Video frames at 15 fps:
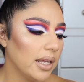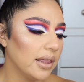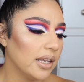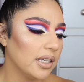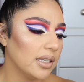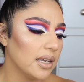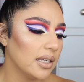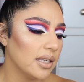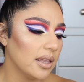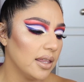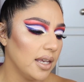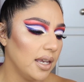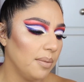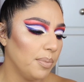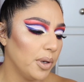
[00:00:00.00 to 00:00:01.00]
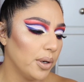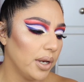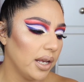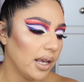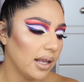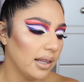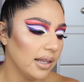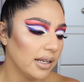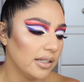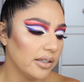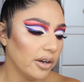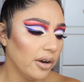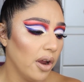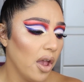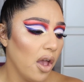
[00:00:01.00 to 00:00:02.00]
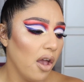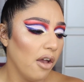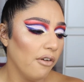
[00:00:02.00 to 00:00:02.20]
and this is the Beauty Elixir